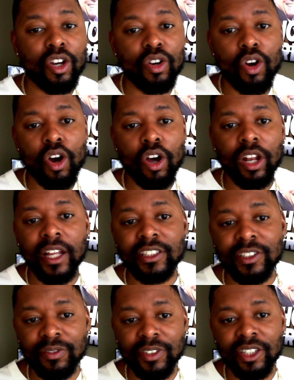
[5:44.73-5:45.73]
all
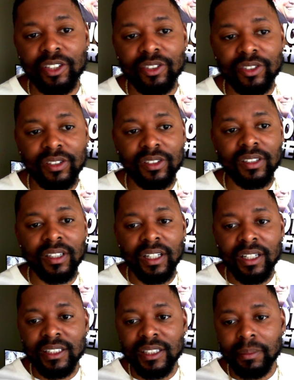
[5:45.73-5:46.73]
electric vehicles
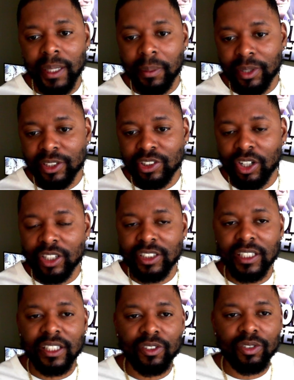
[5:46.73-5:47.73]
to be able to charge
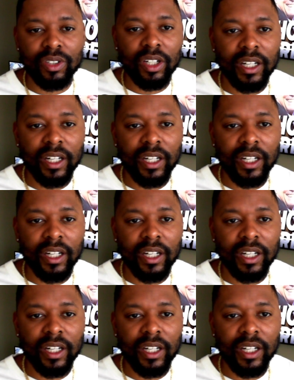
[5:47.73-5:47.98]
at the